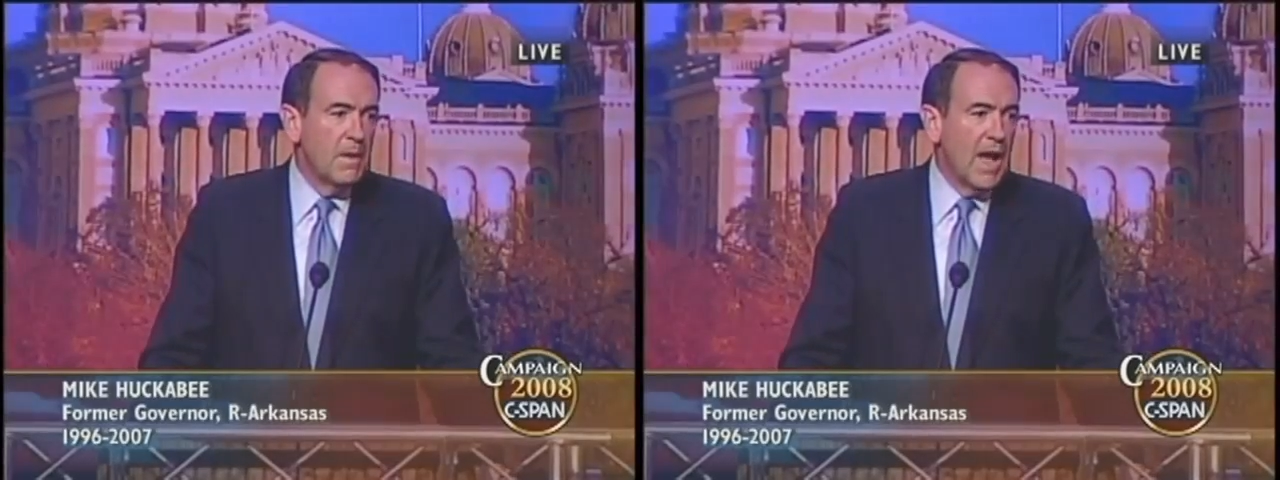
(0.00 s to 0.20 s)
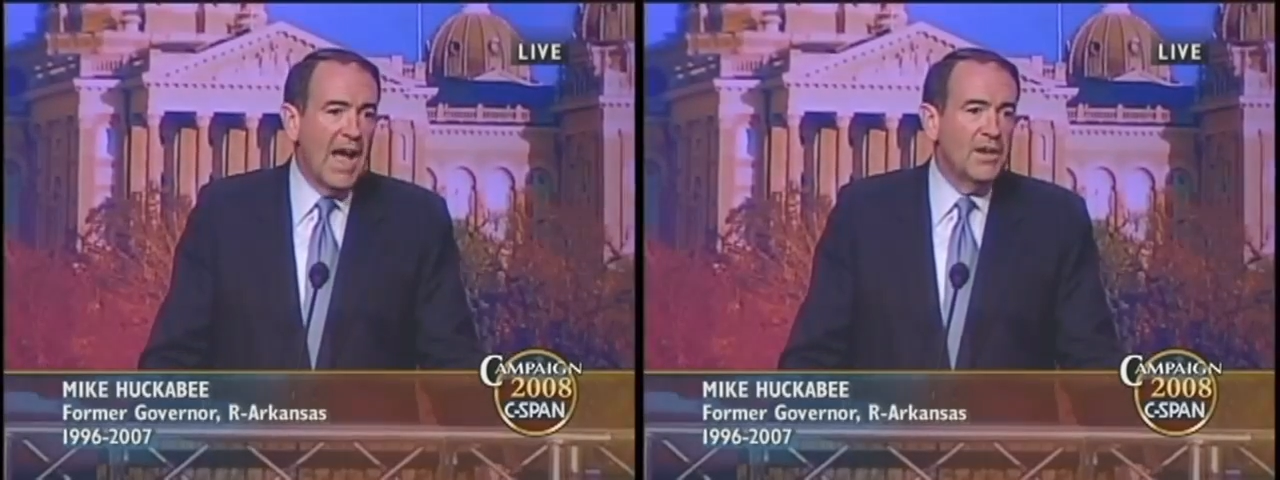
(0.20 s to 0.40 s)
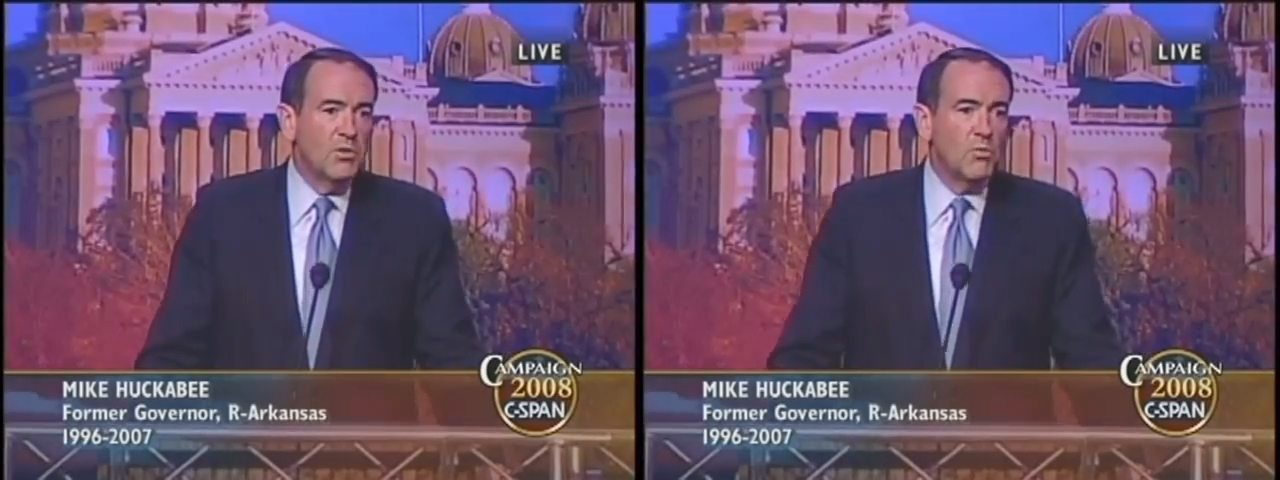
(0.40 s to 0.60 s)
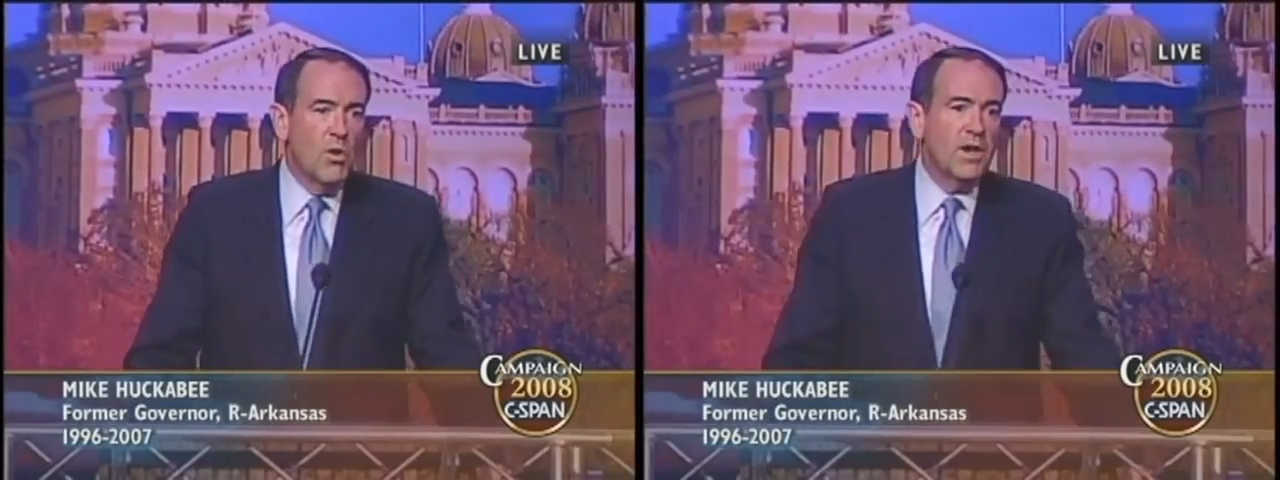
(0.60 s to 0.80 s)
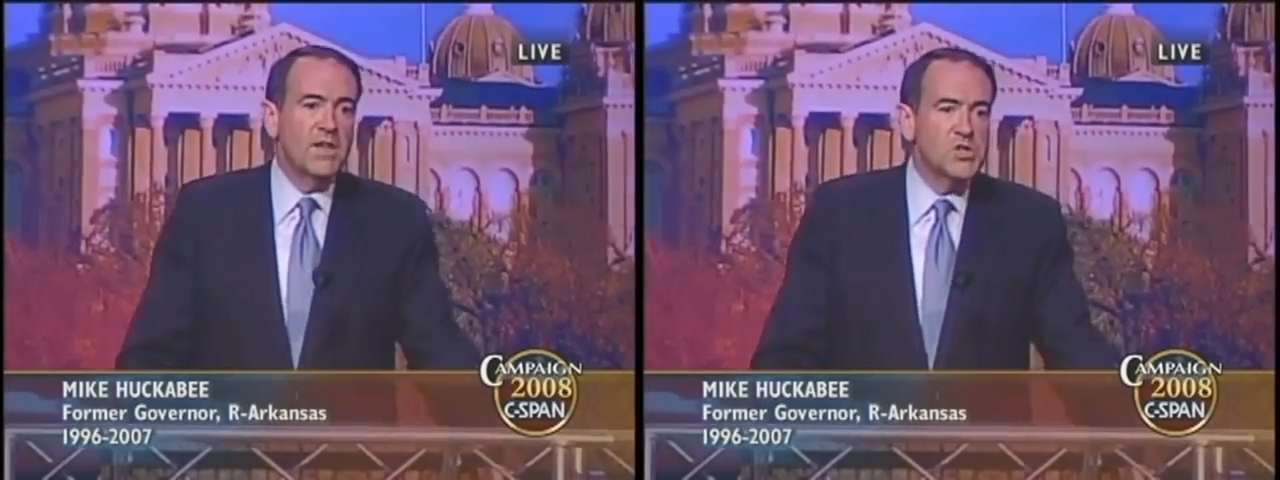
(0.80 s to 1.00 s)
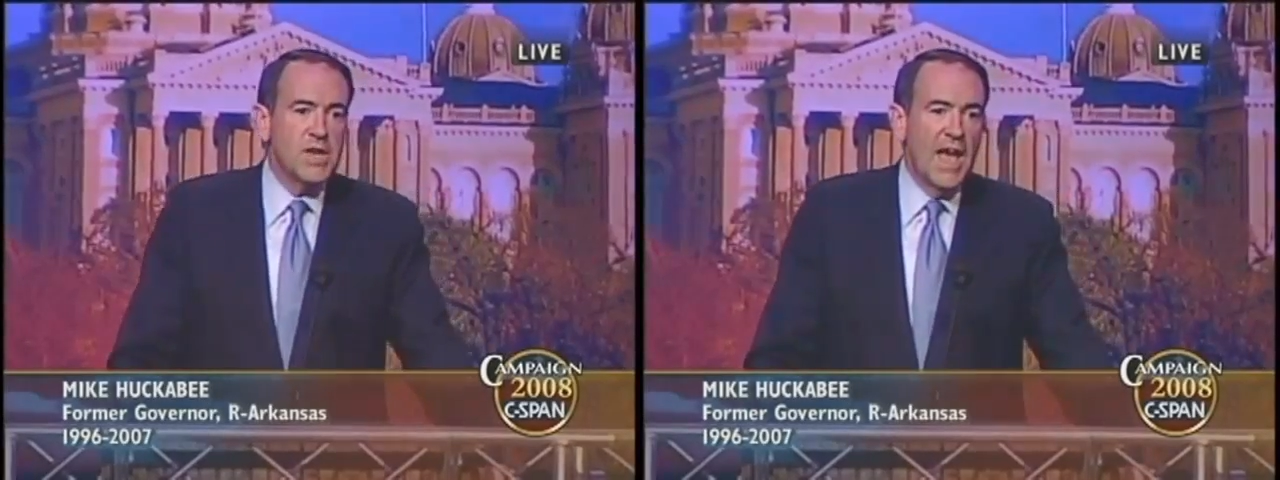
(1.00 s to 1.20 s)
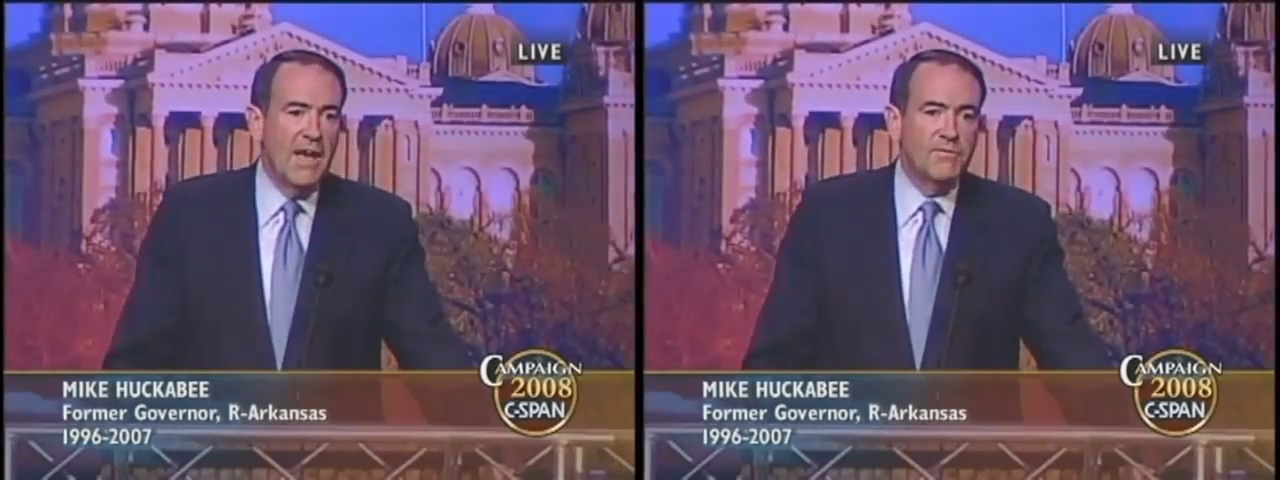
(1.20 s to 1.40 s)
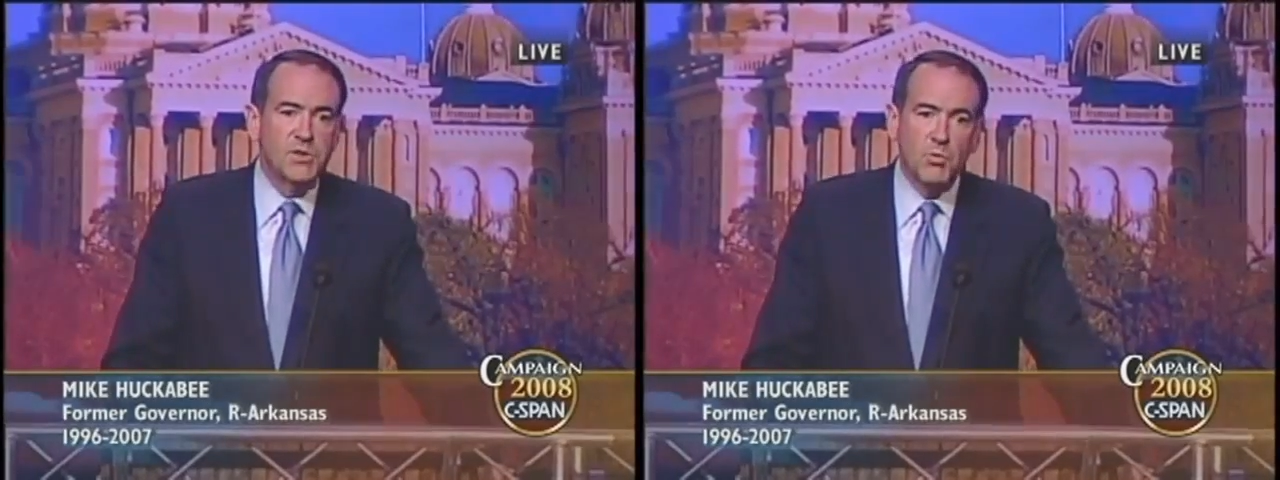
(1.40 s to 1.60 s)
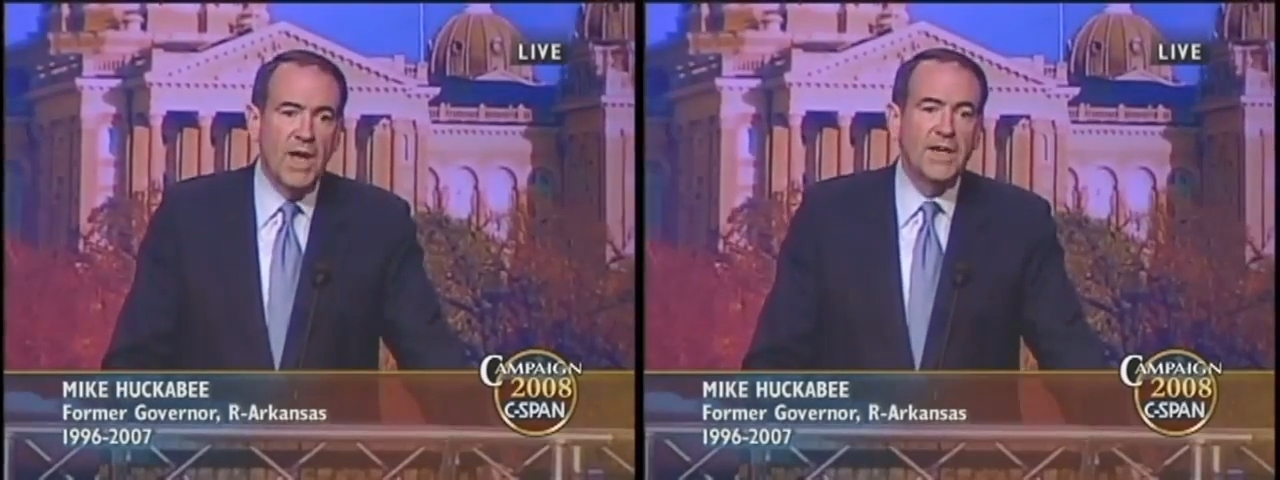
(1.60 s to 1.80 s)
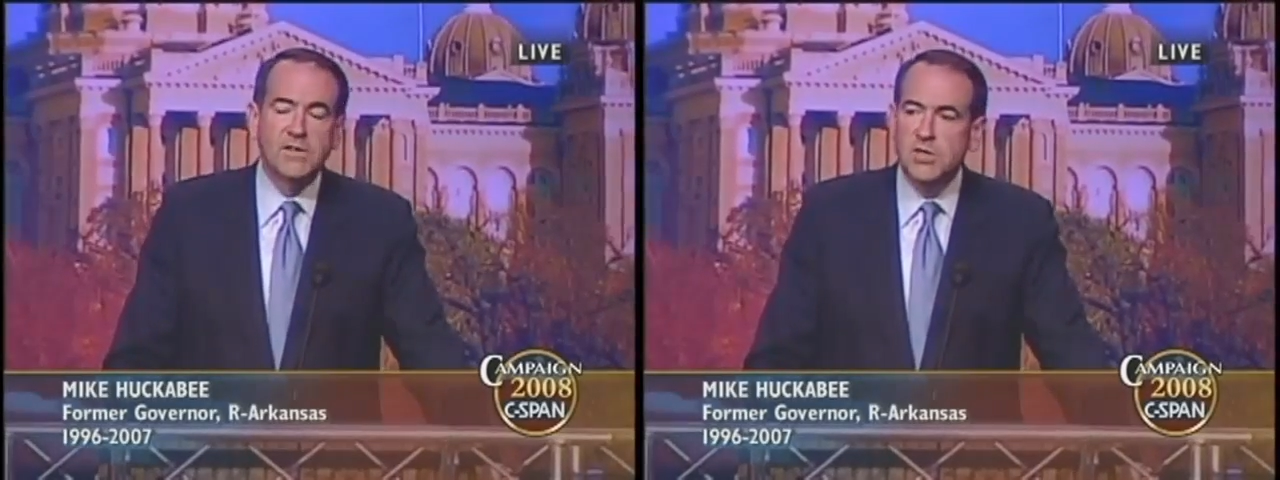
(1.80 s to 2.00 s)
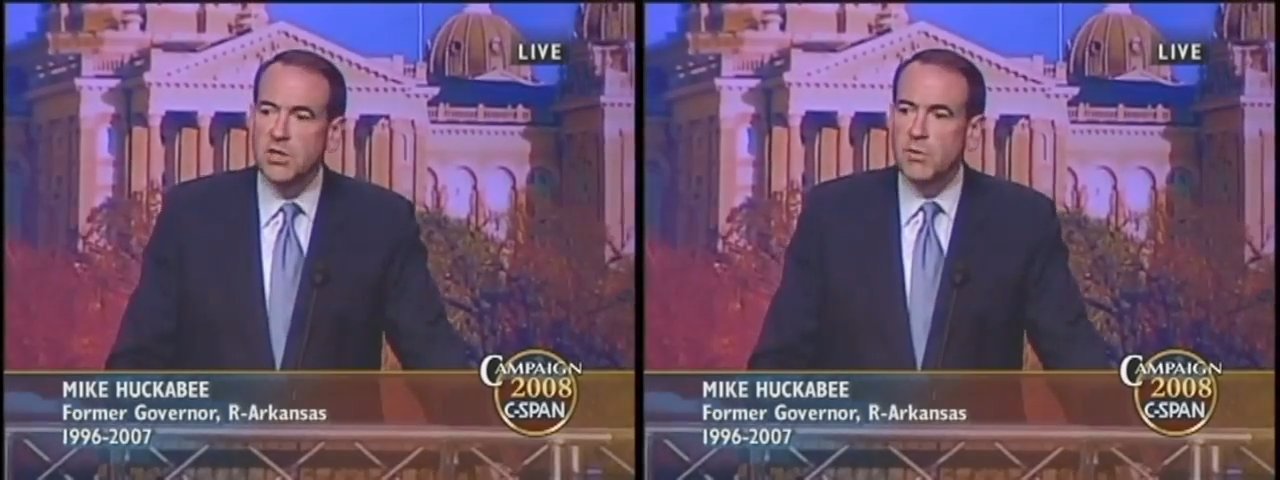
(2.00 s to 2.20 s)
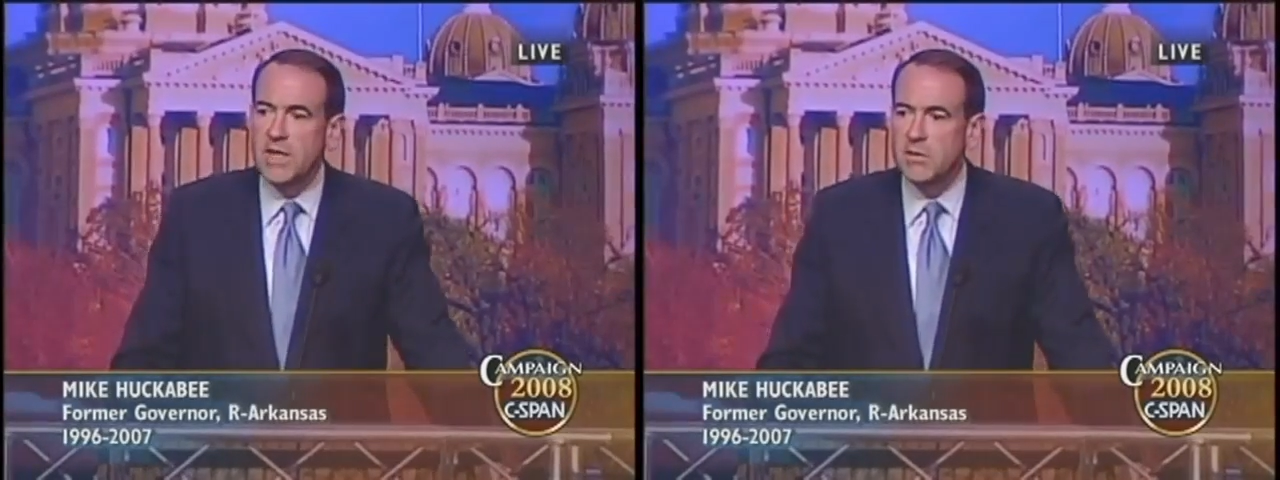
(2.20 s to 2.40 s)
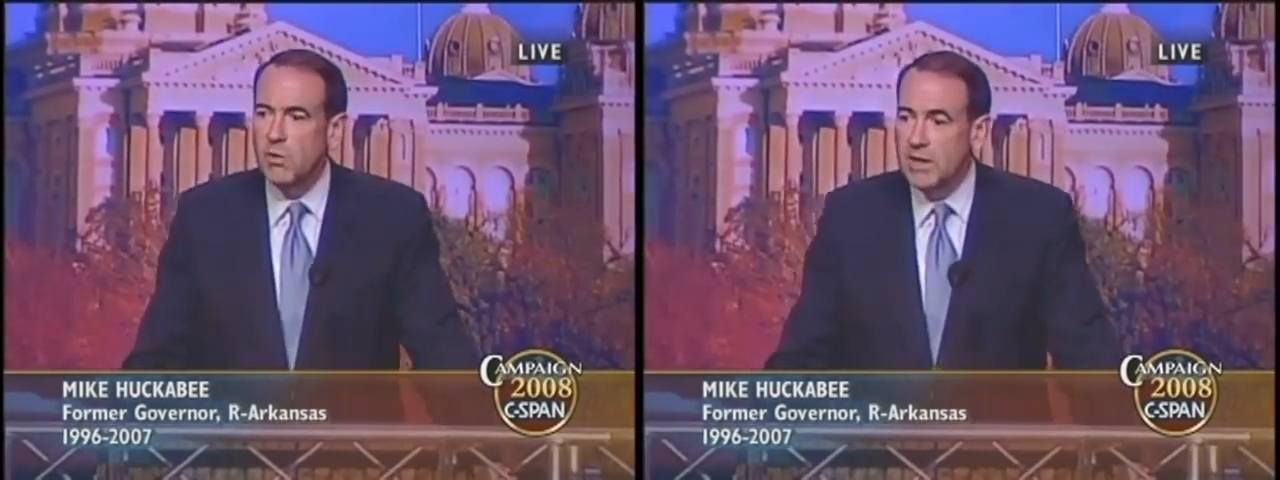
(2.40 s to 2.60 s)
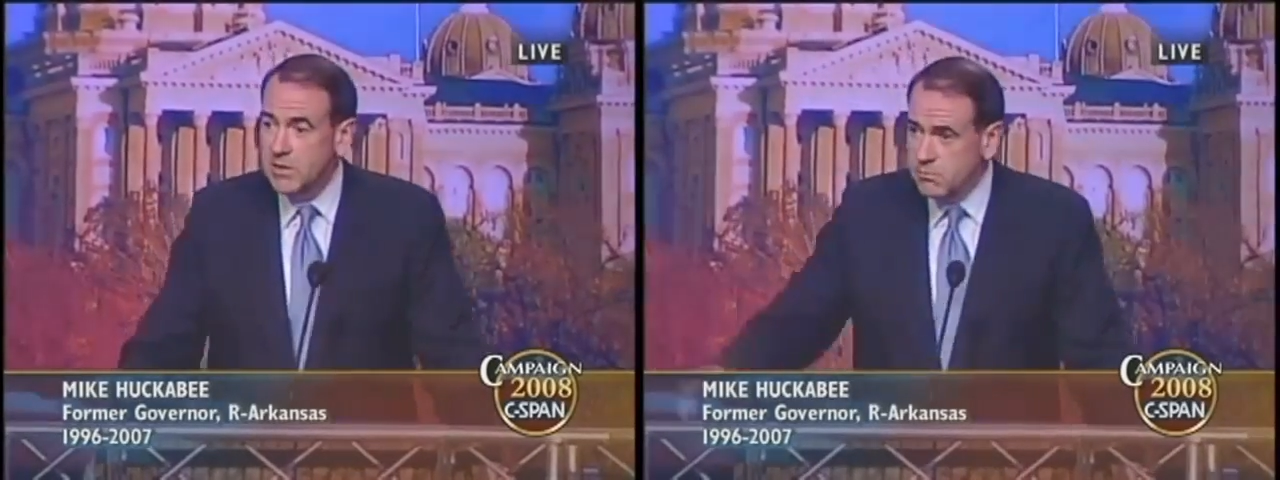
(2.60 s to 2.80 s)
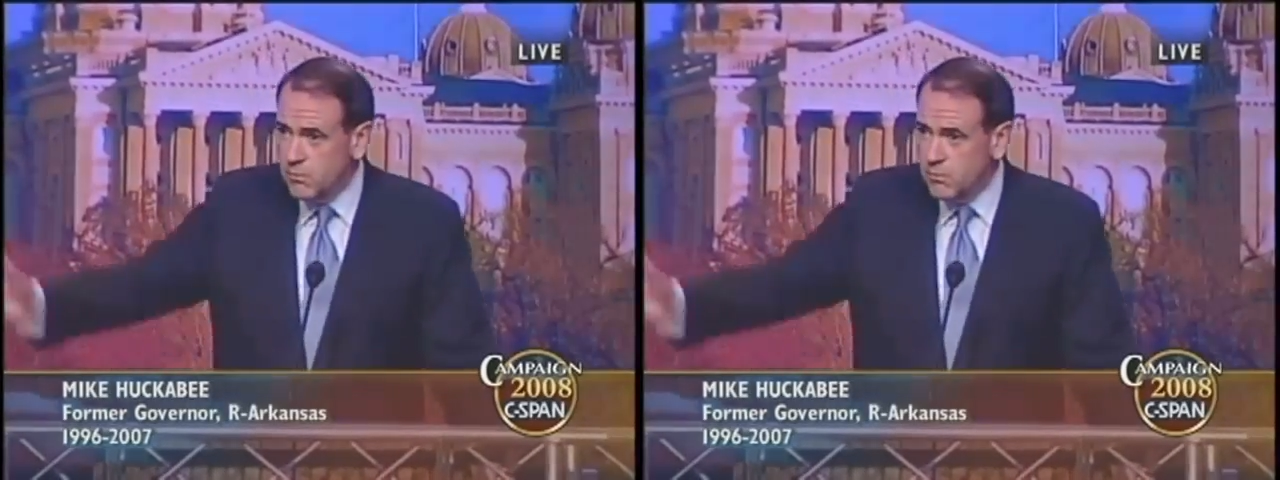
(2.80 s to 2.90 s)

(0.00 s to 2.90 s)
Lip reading: I don't want us to have to wait until we can wait